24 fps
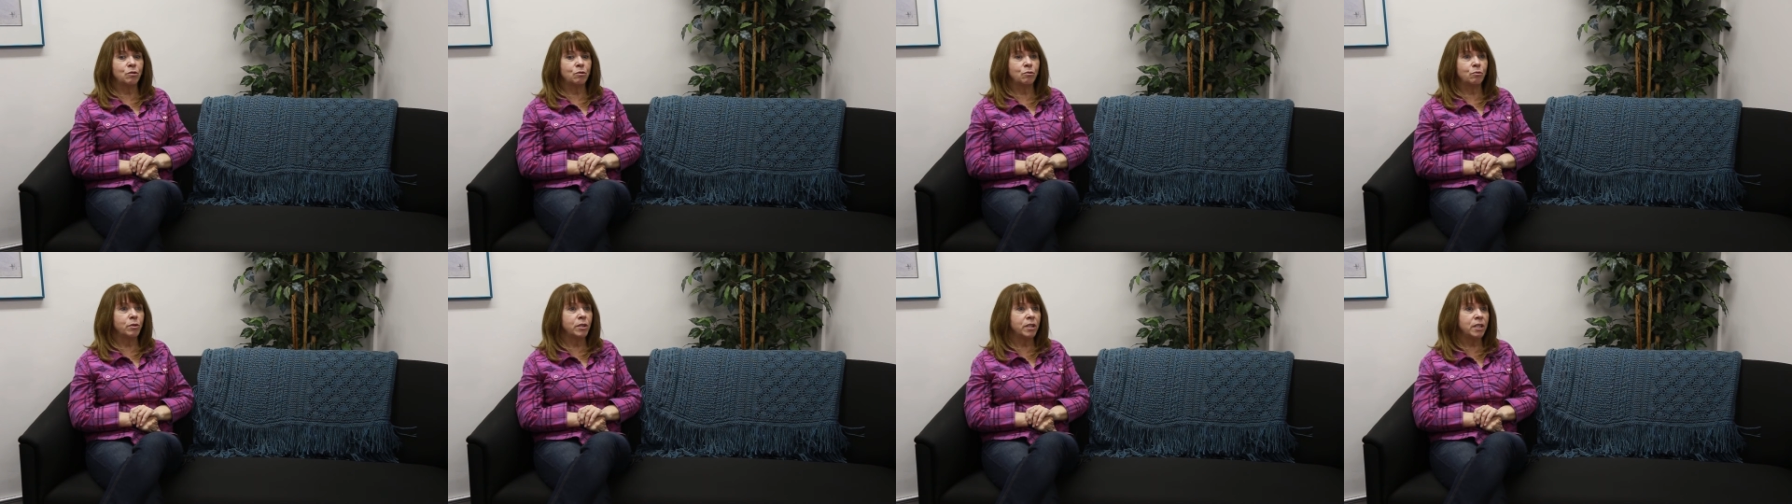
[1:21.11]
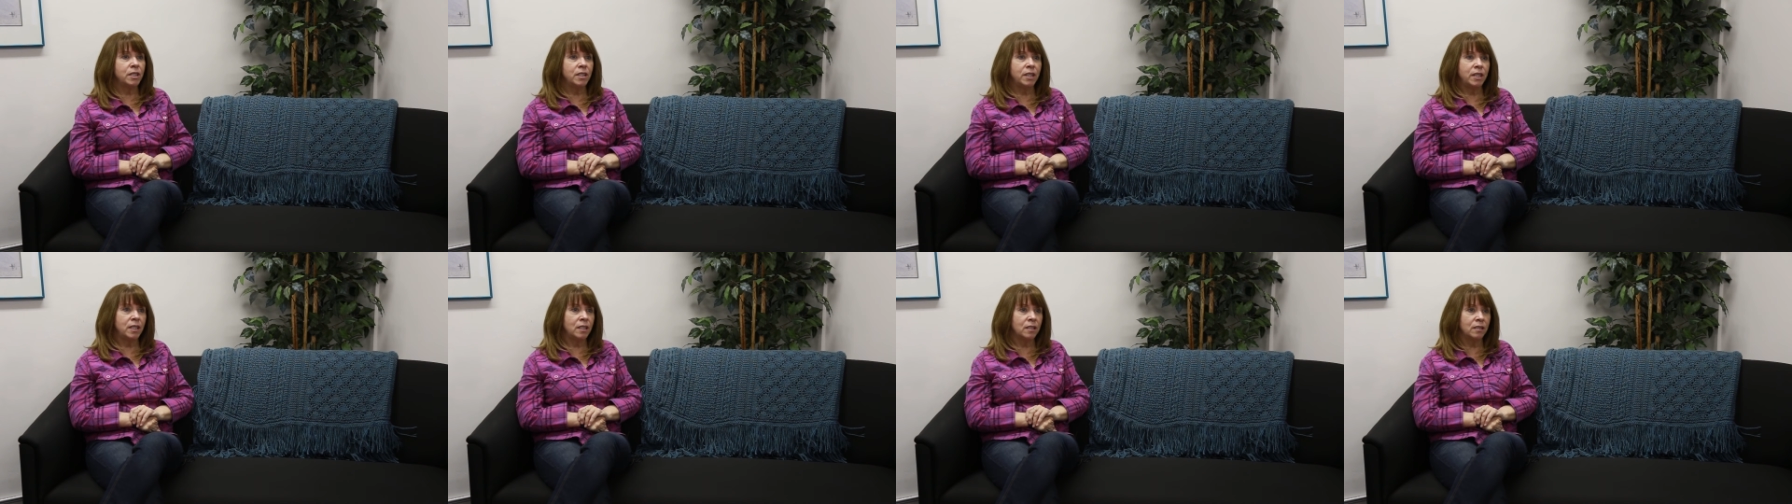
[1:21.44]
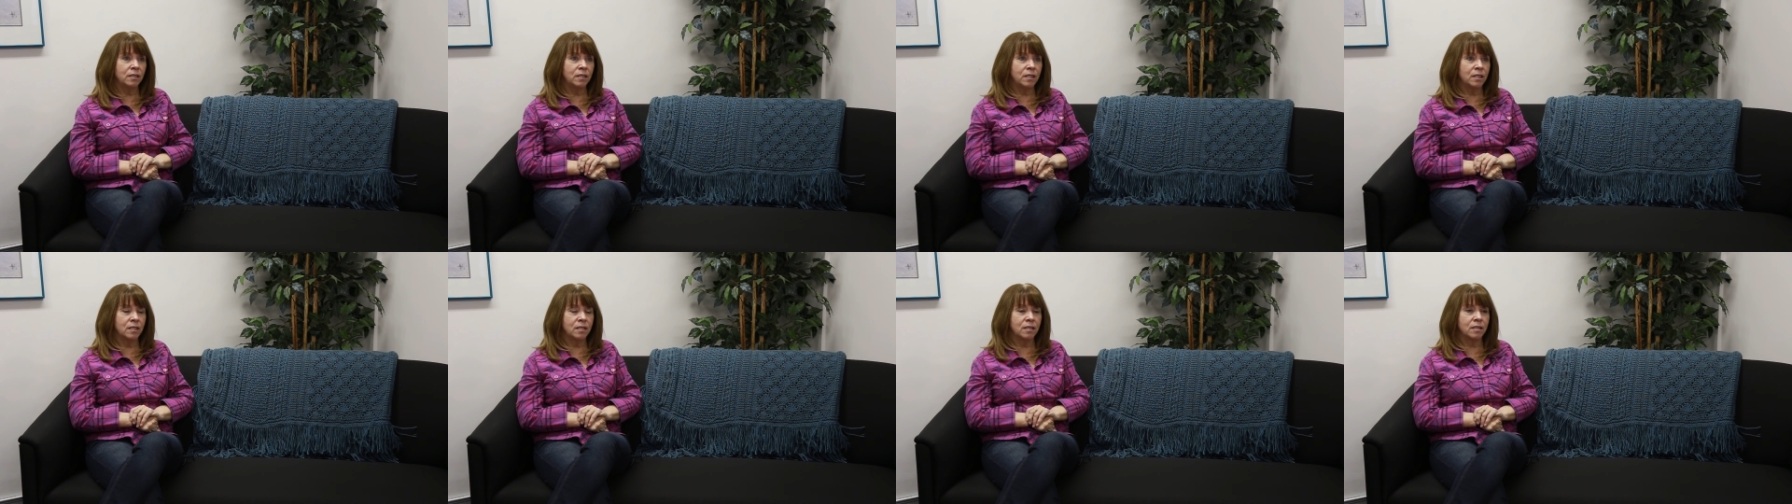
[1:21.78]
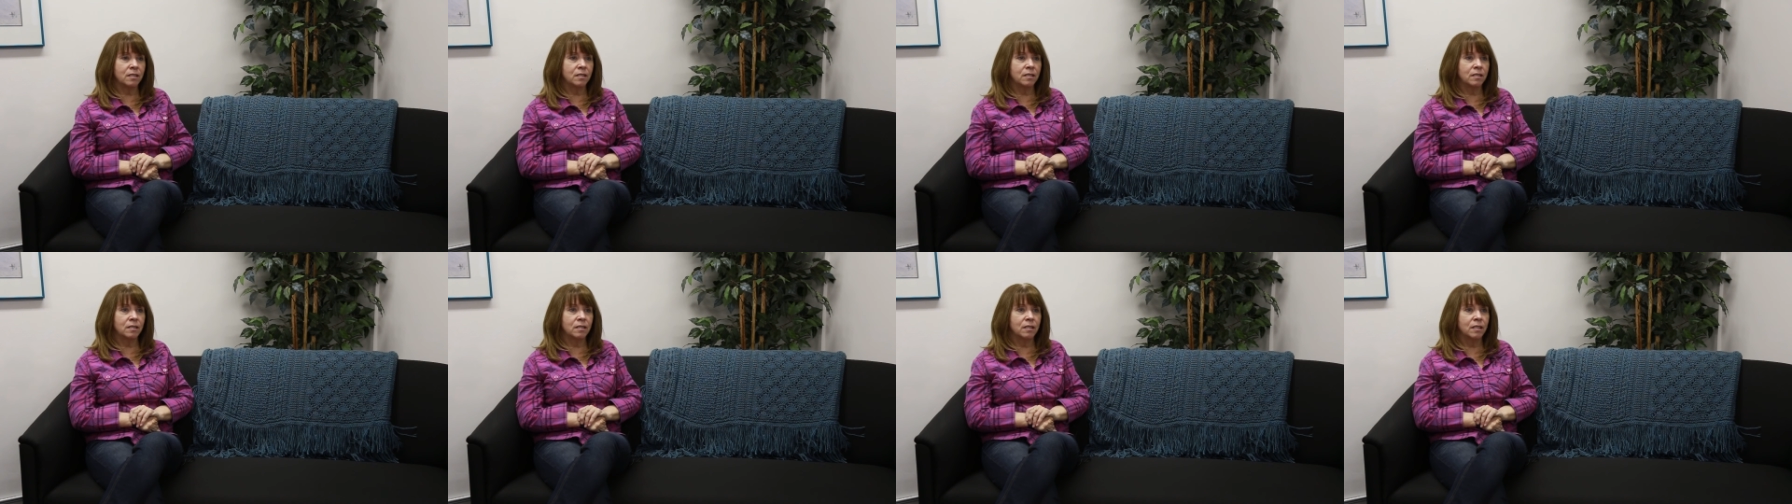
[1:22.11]
treat
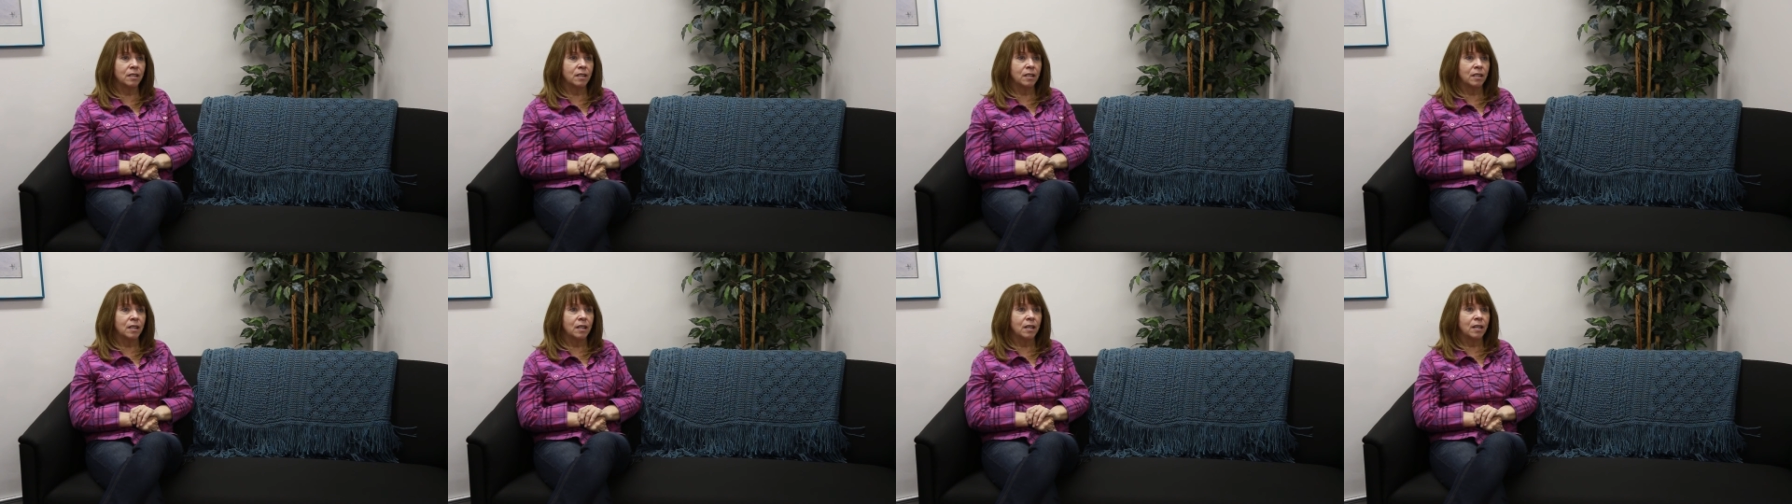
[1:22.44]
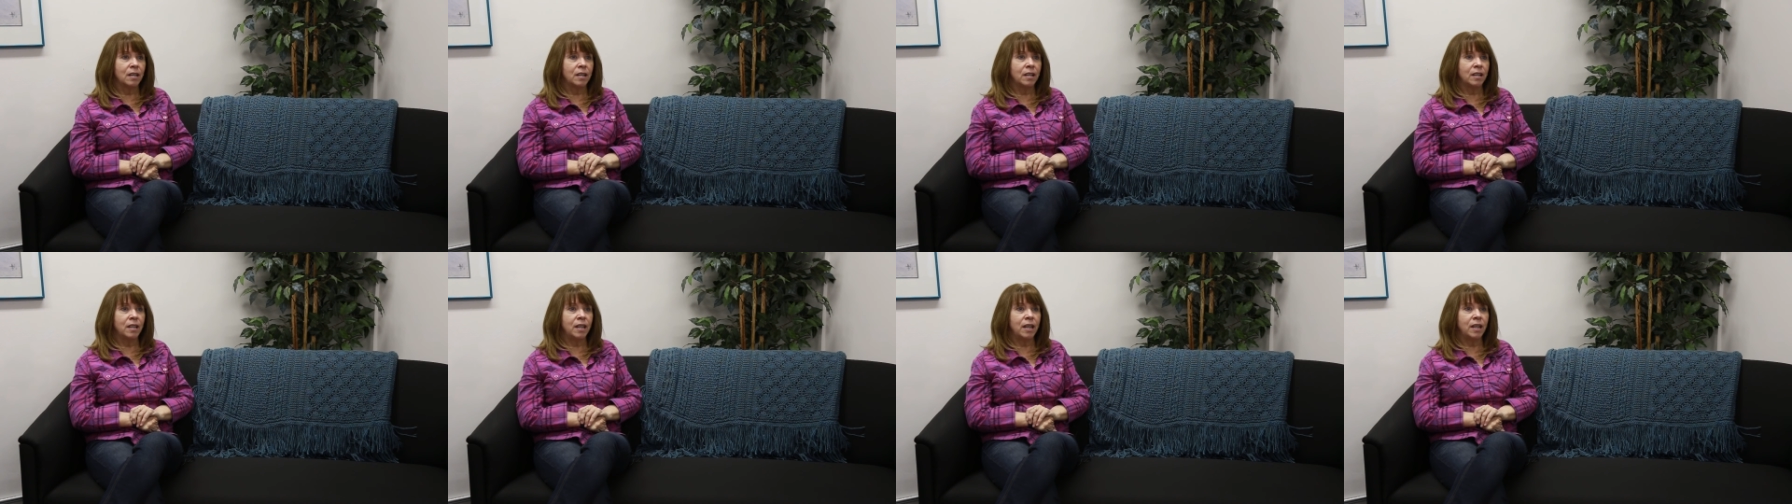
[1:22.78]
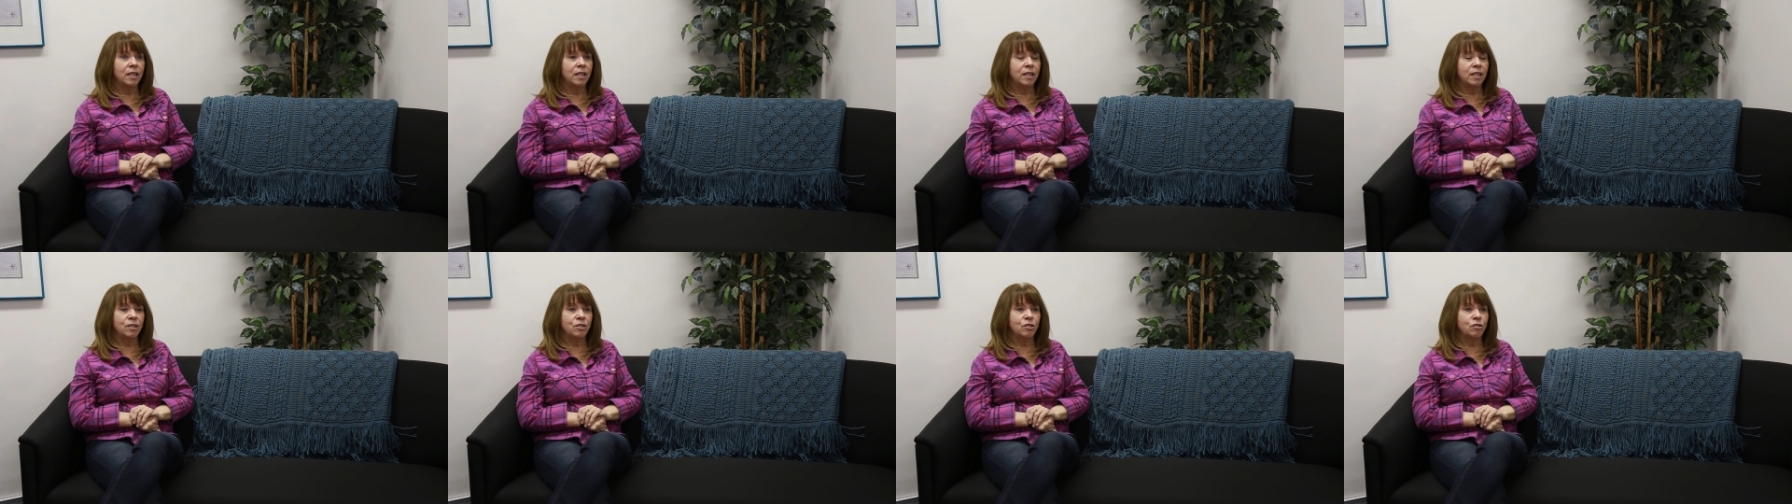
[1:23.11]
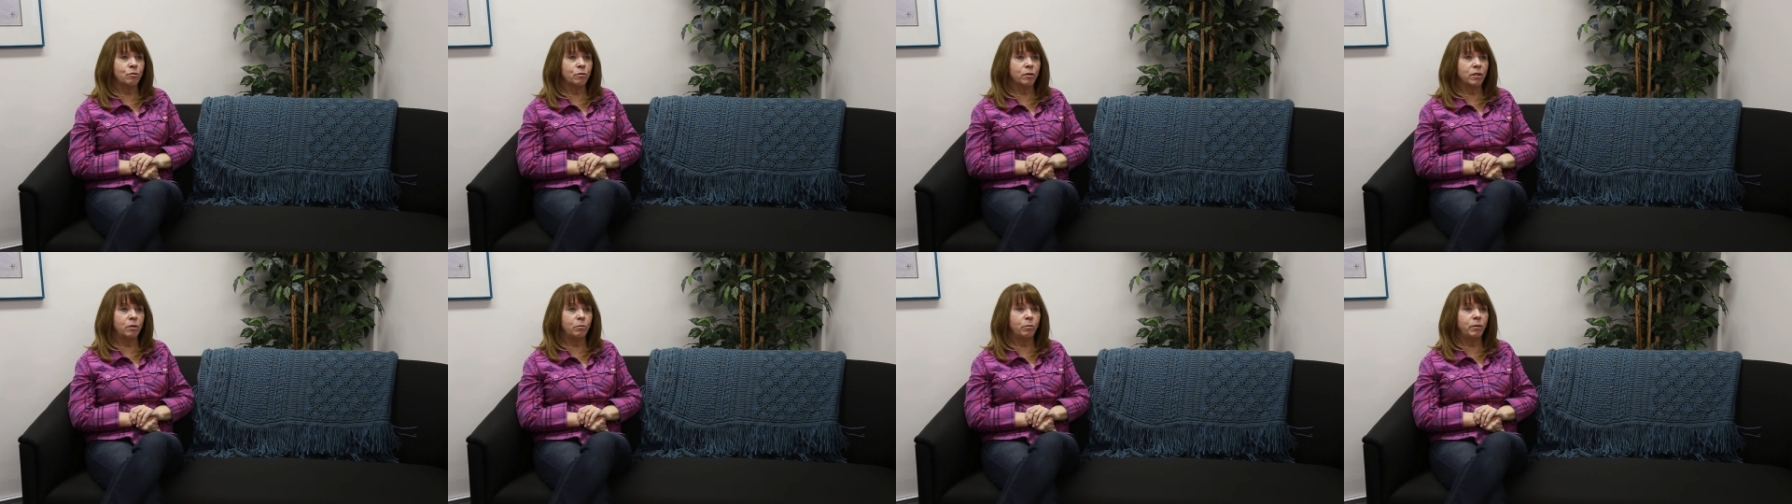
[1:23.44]
illness uh, and injury.